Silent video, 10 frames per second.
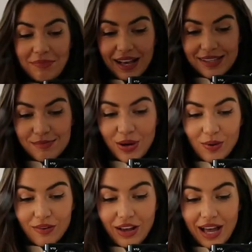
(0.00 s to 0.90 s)
Max
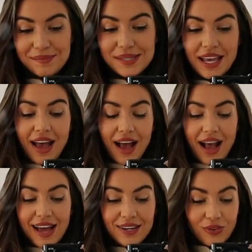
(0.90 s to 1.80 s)
Mara vibes.
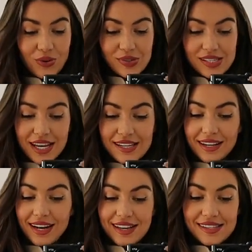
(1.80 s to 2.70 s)
And of course, it is
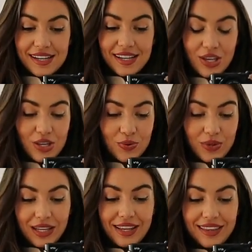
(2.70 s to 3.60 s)
a classic. You
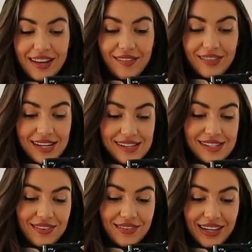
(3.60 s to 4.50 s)
will love
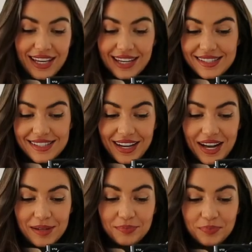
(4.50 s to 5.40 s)
this for years to
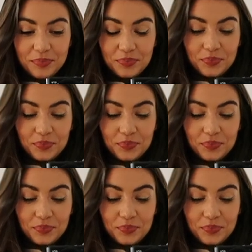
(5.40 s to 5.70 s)
come.